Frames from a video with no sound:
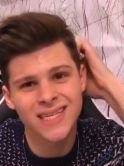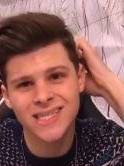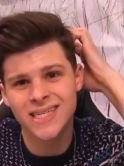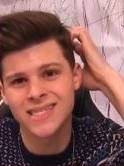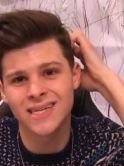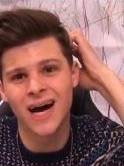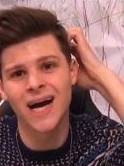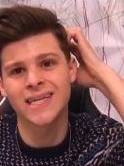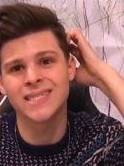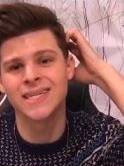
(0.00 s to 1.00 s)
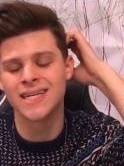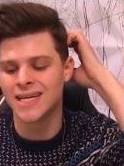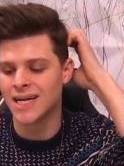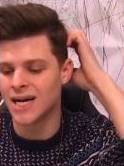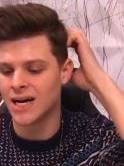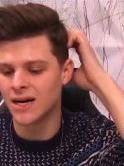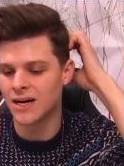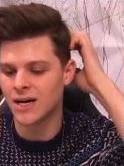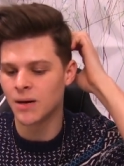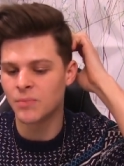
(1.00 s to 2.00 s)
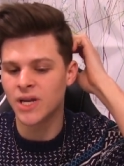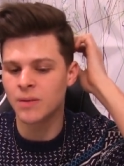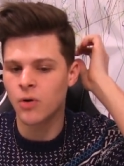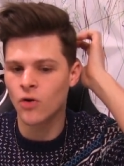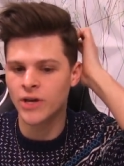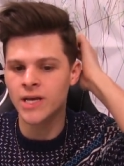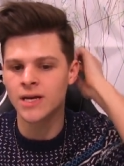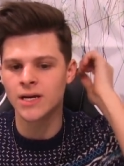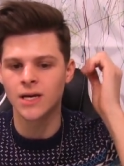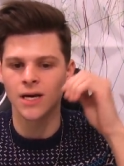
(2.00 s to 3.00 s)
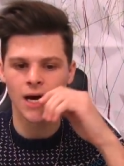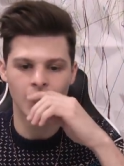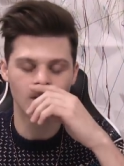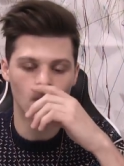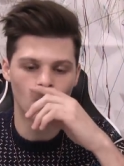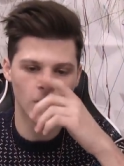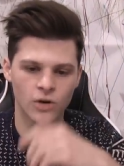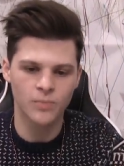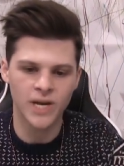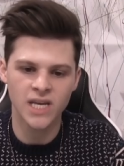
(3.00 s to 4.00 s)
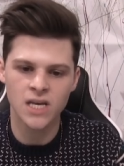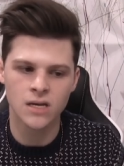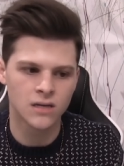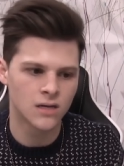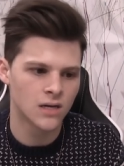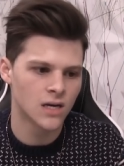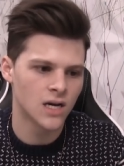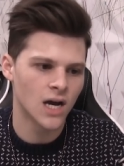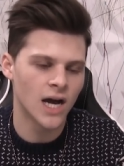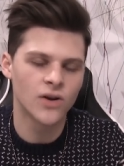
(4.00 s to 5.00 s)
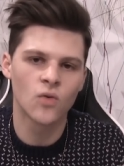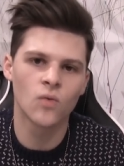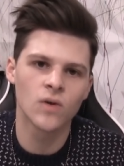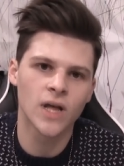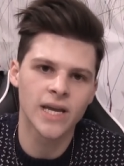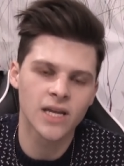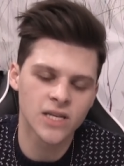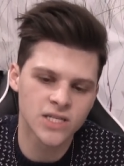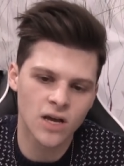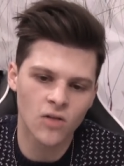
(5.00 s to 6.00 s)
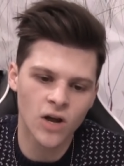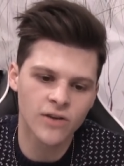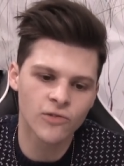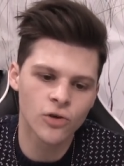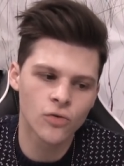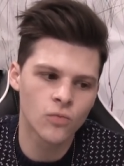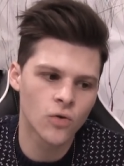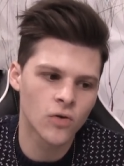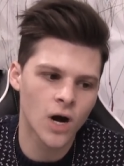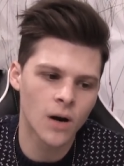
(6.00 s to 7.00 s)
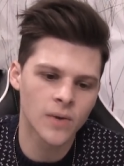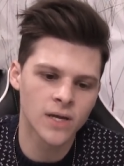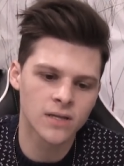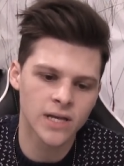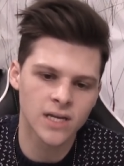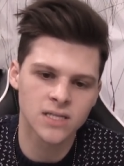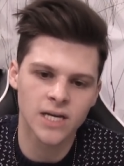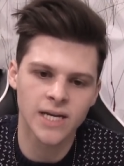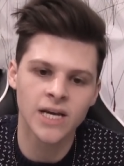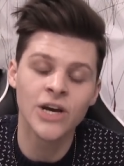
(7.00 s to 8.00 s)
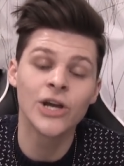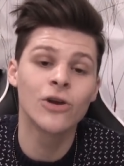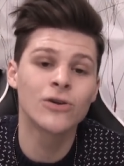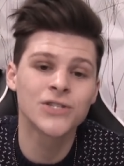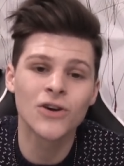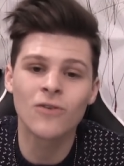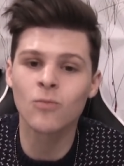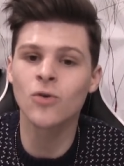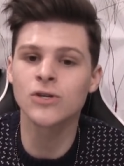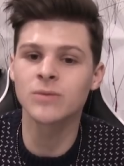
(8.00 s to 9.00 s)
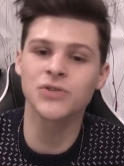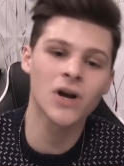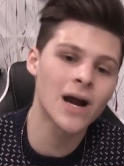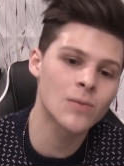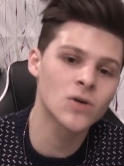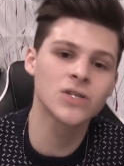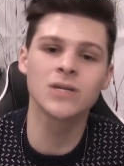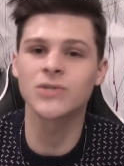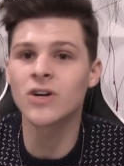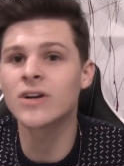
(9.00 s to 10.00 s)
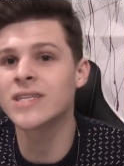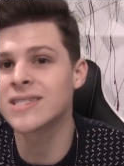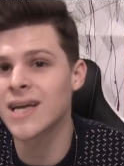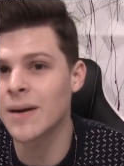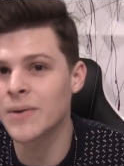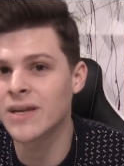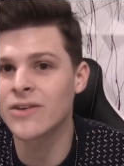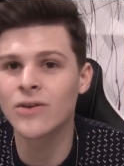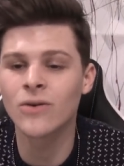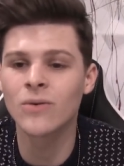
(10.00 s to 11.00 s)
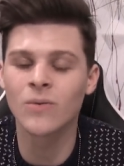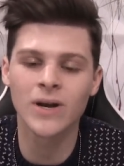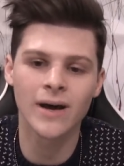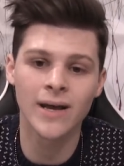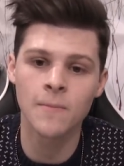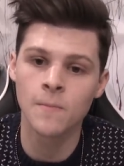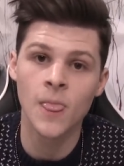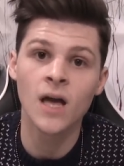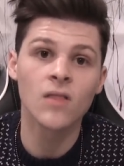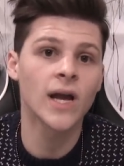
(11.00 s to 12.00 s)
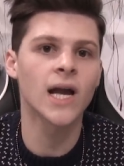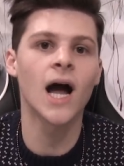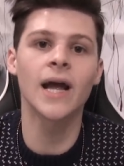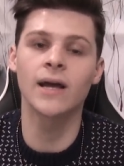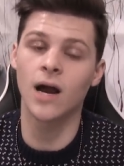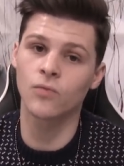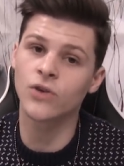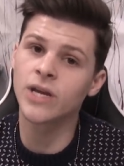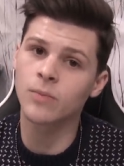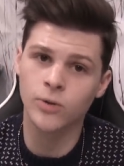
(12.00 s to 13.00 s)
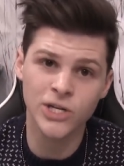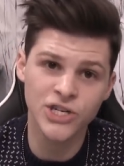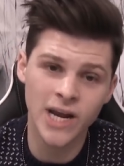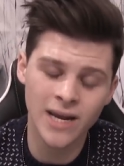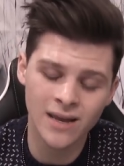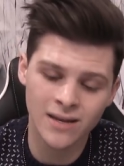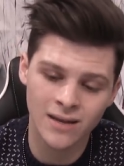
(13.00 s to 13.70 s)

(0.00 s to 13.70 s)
this is not uh, a pity party. I don't want your pity. I don't like a lot of you will comment things like you deserve more subscribers. I'm sorry this is happening to you and whatnot. Like I I really appreciate it,